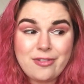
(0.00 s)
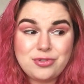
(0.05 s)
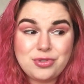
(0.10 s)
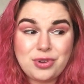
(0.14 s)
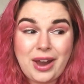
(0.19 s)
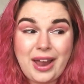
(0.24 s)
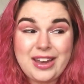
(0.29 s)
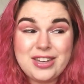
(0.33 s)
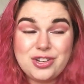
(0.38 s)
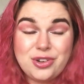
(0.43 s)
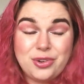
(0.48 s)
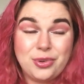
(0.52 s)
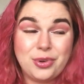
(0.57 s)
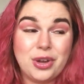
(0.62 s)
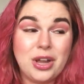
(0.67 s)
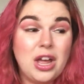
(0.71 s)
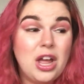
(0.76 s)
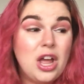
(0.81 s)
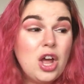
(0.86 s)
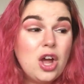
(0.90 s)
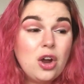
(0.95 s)
I've tried
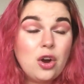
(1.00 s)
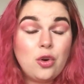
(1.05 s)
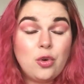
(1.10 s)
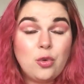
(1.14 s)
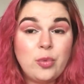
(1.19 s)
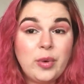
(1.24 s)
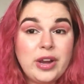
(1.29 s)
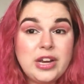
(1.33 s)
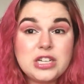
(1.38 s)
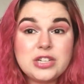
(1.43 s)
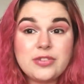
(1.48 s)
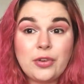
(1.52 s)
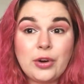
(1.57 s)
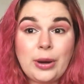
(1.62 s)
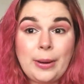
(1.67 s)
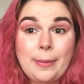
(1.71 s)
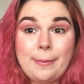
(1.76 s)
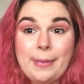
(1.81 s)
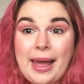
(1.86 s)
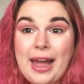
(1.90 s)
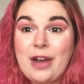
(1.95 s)
to reach
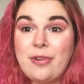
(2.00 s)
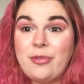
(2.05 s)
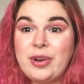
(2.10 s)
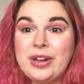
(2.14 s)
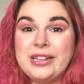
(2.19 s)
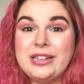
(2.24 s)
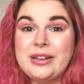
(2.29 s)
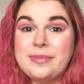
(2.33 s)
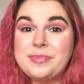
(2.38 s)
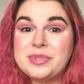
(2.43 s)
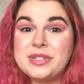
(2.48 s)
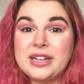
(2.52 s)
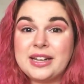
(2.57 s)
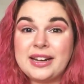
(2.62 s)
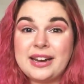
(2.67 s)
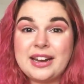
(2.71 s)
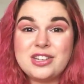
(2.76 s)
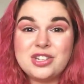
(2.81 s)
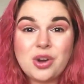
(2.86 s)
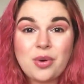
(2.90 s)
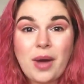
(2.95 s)
for a matte red lipstick
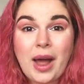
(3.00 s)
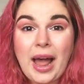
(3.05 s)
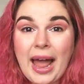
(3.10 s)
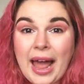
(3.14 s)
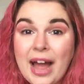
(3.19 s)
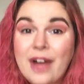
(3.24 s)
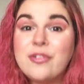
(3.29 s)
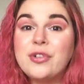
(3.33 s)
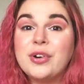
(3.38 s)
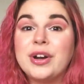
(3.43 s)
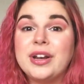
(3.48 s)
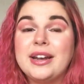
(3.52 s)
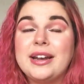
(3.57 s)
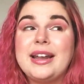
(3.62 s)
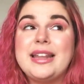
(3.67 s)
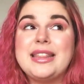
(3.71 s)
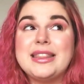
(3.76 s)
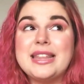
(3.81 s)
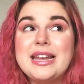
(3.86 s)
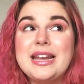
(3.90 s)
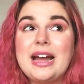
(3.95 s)
and I don't have one and
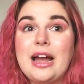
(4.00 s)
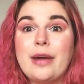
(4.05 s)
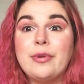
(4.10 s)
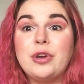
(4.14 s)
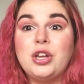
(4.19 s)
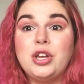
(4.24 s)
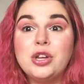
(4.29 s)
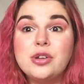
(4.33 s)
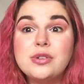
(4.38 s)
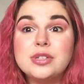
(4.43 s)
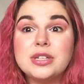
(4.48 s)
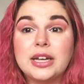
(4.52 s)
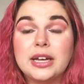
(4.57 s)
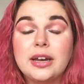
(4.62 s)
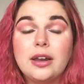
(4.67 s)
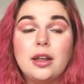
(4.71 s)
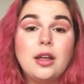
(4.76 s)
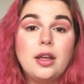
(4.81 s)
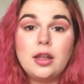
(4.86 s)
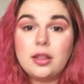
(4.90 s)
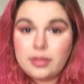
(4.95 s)
I think I would use
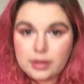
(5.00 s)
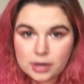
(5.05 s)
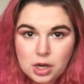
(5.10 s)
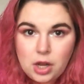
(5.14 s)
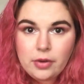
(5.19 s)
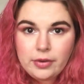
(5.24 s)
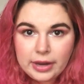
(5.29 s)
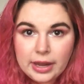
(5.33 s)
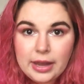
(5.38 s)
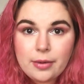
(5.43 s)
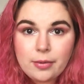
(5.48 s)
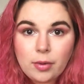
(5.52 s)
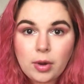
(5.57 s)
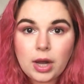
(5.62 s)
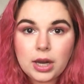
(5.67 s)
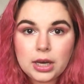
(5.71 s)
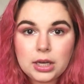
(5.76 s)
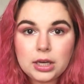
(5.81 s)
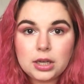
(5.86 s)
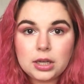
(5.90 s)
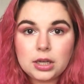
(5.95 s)
it. Then go get
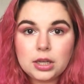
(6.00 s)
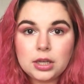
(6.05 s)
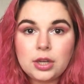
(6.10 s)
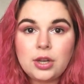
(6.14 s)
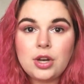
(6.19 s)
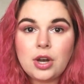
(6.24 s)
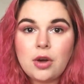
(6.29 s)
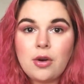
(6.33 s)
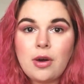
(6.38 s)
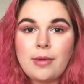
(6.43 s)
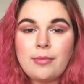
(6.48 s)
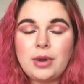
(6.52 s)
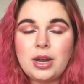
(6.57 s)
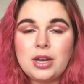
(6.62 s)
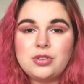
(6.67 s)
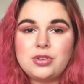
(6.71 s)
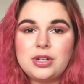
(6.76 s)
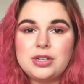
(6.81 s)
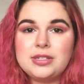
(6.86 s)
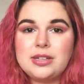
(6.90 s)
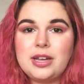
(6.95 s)
one. You know, I'm
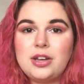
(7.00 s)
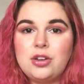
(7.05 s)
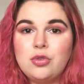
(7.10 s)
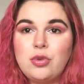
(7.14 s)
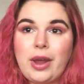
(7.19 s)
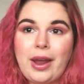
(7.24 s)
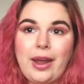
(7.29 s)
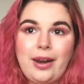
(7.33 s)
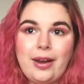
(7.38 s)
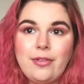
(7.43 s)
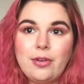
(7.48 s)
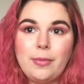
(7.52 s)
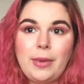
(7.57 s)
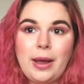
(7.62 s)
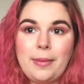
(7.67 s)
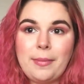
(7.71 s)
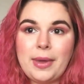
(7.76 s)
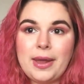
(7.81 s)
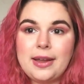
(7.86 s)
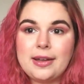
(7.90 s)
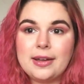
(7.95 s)
not trying to say you can't ever
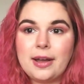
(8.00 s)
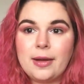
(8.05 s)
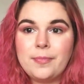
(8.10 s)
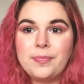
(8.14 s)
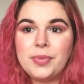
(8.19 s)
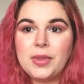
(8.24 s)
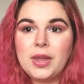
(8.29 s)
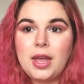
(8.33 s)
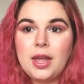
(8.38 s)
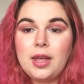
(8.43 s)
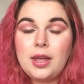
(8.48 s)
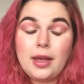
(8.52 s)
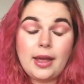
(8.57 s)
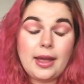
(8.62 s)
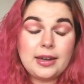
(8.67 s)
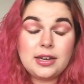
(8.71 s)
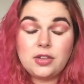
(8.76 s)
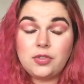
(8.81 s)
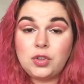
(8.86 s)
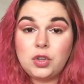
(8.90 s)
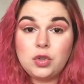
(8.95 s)
buy makeup.
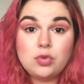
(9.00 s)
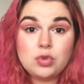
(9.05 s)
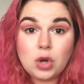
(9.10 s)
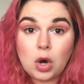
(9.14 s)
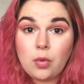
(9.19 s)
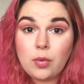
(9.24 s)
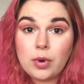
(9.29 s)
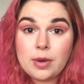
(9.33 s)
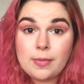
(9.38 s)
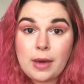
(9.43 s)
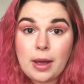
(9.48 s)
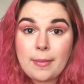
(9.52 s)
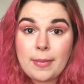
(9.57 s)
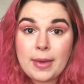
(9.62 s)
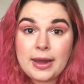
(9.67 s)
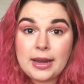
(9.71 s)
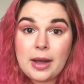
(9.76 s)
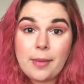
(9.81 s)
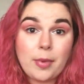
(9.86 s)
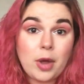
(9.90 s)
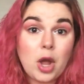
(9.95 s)
And if you don't want to buy
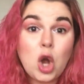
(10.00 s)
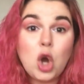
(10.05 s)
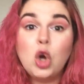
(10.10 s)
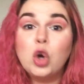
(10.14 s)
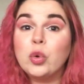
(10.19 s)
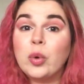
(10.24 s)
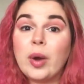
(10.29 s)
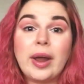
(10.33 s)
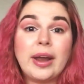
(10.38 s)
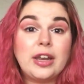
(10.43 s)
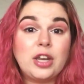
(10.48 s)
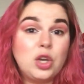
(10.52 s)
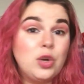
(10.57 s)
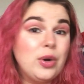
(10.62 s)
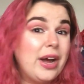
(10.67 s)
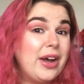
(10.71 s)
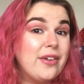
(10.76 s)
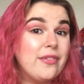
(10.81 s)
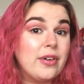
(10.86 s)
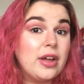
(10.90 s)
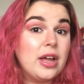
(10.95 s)
makeup, great.
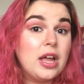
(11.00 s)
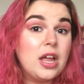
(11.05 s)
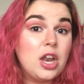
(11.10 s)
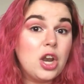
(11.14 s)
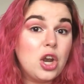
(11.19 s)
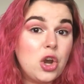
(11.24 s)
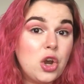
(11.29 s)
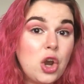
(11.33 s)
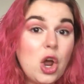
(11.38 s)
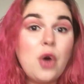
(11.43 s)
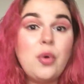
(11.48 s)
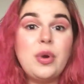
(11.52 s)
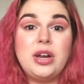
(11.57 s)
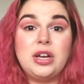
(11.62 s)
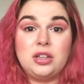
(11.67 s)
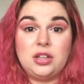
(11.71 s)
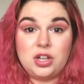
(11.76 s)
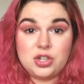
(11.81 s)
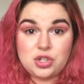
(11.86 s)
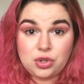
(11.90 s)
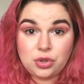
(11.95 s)
You have no
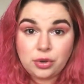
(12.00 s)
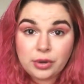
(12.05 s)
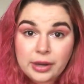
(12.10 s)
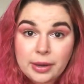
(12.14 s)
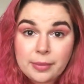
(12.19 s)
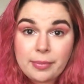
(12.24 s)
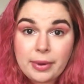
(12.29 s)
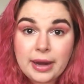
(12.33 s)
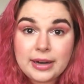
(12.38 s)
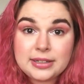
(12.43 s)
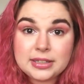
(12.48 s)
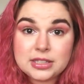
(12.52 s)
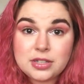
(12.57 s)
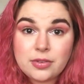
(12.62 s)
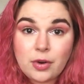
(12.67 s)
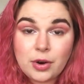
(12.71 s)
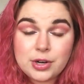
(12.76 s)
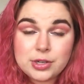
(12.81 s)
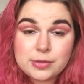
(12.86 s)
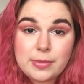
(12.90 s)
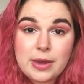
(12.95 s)
ecological impact as
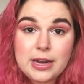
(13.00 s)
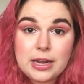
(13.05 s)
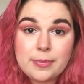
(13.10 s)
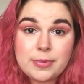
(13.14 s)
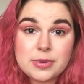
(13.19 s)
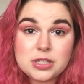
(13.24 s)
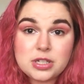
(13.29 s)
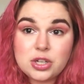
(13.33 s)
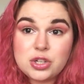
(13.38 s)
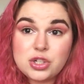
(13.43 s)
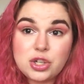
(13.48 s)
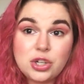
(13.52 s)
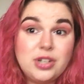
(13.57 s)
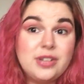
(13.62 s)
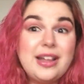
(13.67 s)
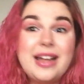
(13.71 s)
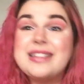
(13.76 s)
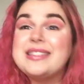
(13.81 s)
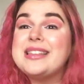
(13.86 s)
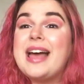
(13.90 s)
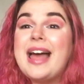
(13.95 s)
far as makeup is concerned,
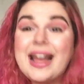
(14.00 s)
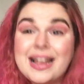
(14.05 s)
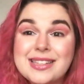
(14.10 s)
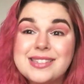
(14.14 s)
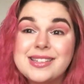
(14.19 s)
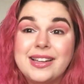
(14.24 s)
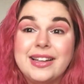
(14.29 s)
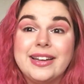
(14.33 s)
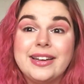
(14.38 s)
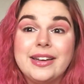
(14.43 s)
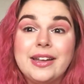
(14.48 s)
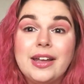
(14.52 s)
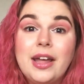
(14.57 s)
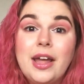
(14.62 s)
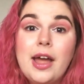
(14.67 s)
and that's excellent.